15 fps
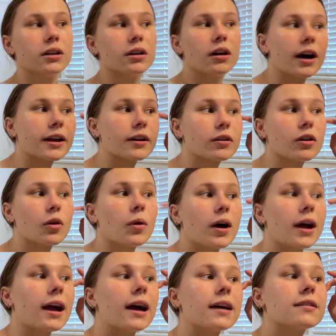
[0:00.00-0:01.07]
I don't know why I
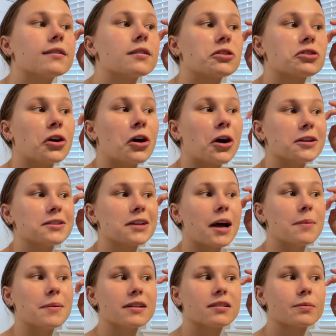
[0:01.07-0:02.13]
had such a hard
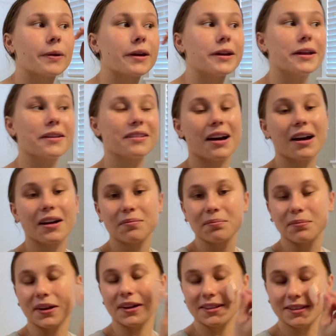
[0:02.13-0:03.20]
time explaining that,
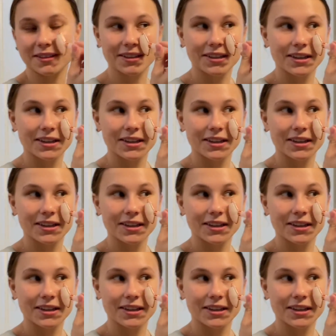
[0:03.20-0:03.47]
but